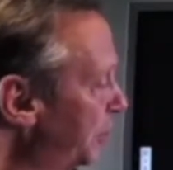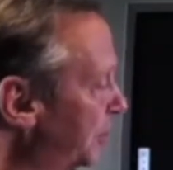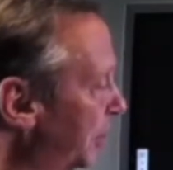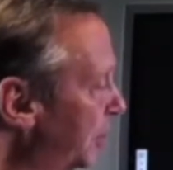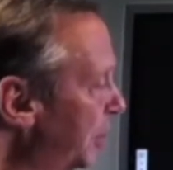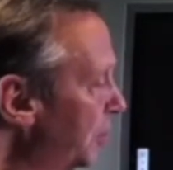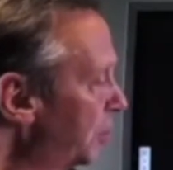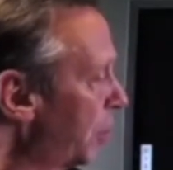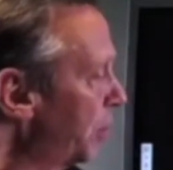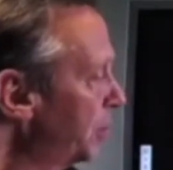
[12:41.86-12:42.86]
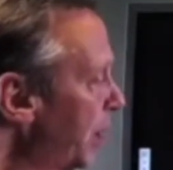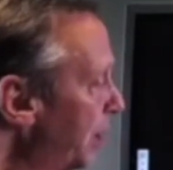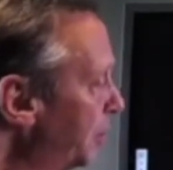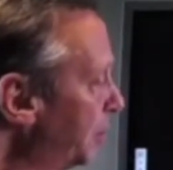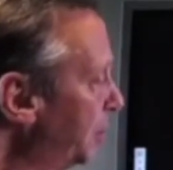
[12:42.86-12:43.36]
that are either growing,
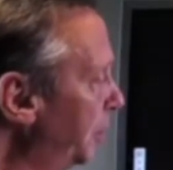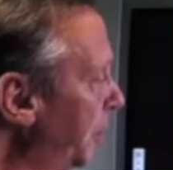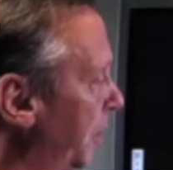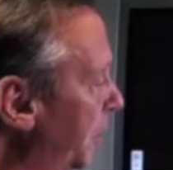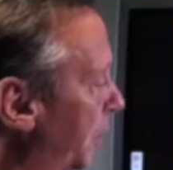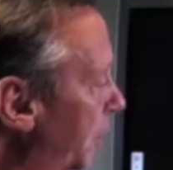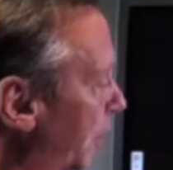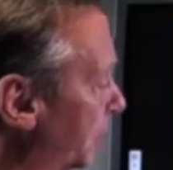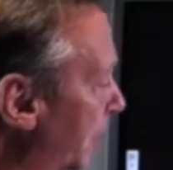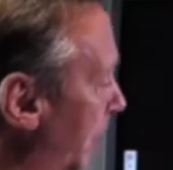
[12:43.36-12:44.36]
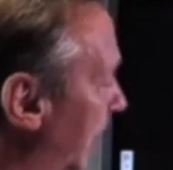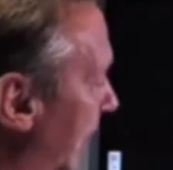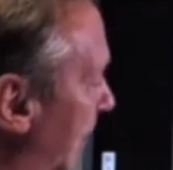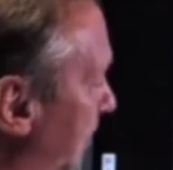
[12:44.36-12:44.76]
bothering you, or what's going on.